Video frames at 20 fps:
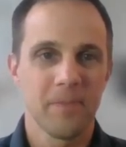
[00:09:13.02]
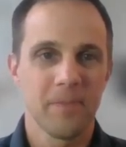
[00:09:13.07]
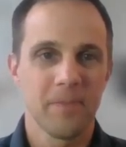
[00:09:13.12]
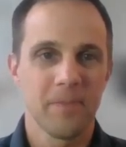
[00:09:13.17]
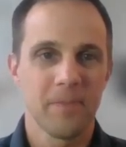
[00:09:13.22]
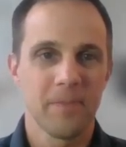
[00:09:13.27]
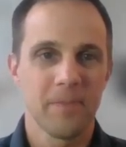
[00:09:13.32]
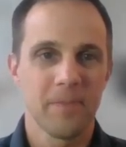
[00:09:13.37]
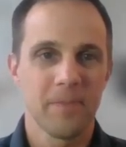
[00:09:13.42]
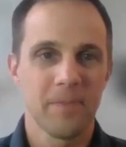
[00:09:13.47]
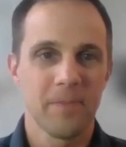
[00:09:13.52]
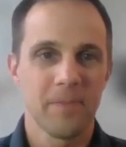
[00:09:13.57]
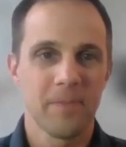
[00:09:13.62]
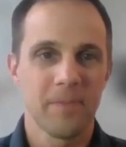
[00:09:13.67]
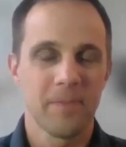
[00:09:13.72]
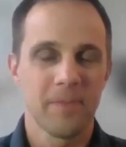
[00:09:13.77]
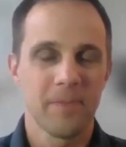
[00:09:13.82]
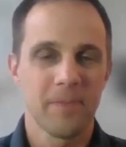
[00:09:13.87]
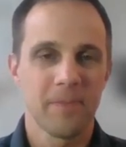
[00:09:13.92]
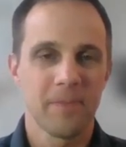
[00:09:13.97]

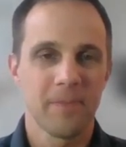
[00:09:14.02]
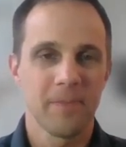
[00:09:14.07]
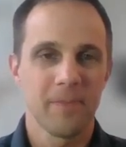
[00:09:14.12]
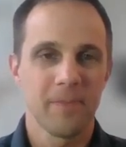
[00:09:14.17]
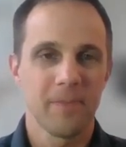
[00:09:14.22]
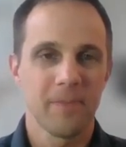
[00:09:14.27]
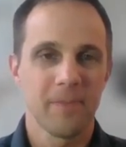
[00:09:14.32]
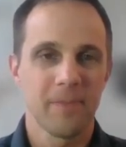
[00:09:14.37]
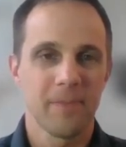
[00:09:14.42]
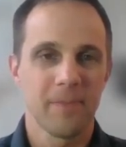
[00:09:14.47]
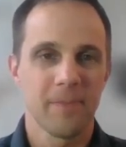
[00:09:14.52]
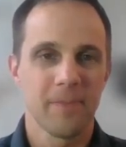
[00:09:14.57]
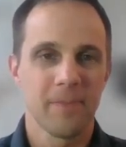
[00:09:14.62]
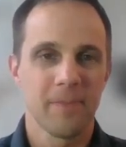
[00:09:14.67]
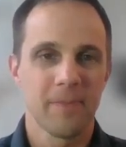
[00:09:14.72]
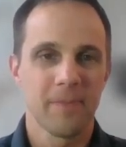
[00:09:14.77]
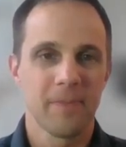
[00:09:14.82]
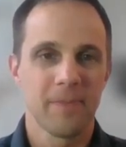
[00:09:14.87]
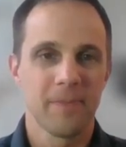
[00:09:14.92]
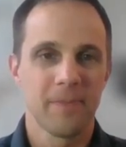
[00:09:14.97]

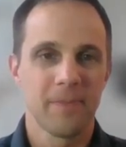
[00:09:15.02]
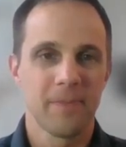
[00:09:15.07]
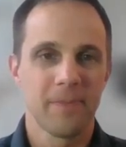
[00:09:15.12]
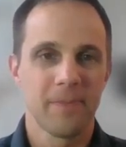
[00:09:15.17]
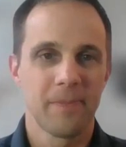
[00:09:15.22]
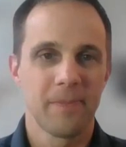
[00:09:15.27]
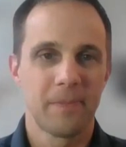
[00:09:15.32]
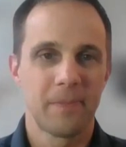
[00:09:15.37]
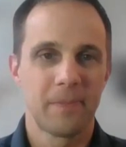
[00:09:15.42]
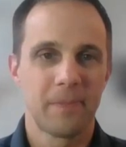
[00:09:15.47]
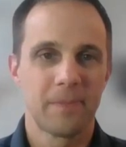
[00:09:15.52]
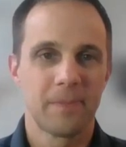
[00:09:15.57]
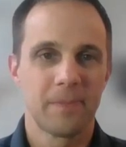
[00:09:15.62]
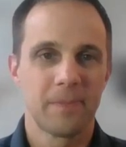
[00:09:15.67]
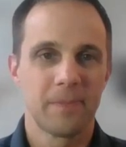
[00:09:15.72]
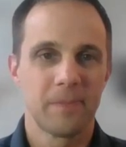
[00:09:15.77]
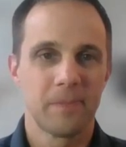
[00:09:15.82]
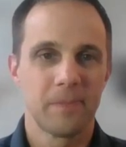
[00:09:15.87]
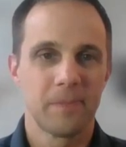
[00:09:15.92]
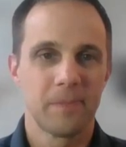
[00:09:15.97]

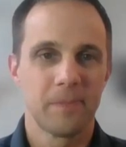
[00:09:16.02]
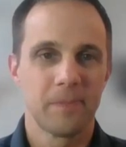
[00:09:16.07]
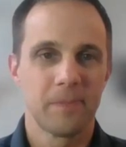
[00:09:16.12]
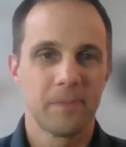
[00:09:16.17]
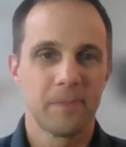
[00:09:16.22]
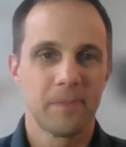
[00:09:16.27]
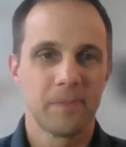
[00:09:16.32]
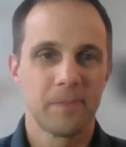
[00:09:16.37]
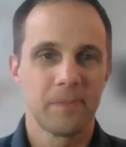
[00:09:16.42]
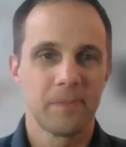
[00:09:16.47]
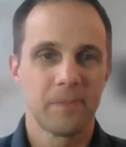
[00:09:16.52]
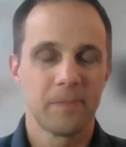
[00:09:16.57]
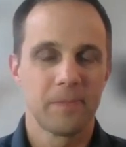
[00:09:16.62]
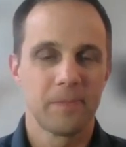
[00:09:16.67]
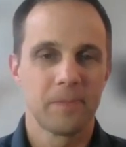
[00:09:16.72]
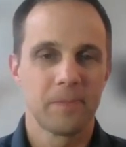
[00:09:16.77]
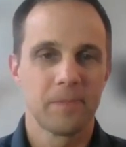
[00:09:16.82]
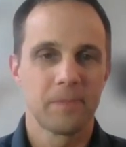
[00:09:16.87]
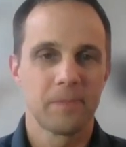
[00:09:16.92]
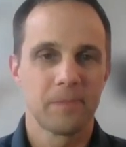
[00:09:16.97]

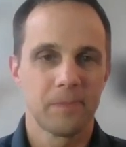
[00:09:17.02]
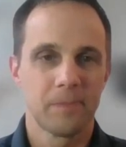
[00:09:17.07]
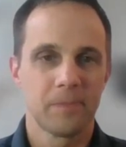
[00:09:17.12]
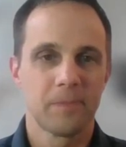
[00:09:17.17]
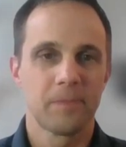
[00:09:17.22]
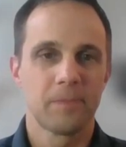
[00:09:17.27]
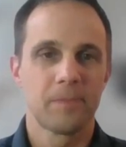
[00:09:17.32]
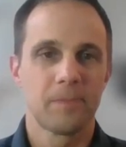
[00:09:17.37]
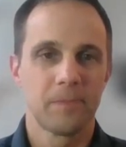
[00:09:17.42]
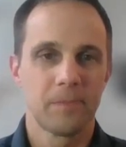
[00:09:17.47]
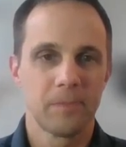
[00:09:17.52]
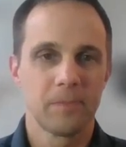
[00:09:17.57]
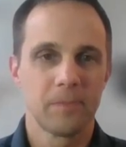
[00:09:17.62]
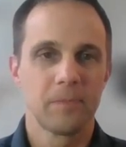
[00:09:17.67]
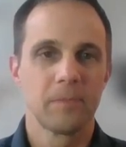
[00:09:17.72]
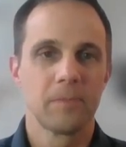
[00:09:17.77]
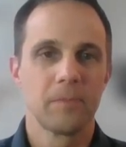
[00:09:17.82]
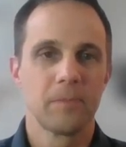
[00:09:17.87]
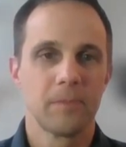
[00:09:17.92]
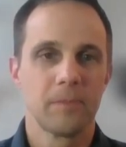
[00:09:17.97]

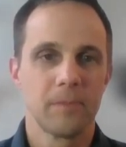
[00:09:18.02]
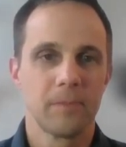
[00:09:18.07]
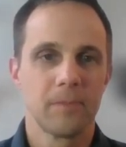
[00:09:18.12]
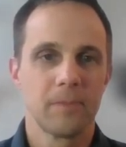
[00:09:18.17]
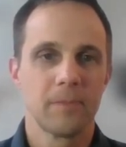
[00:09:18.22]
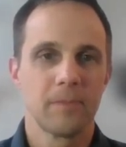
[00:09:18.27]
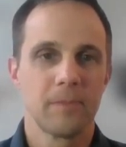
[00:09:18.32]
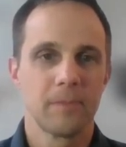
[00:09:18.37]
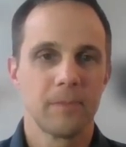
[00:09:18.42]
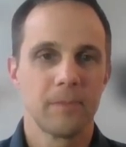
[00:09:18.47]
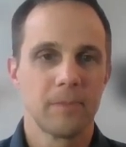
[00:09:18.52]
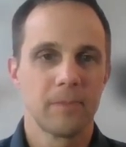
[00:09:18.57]
[no speech]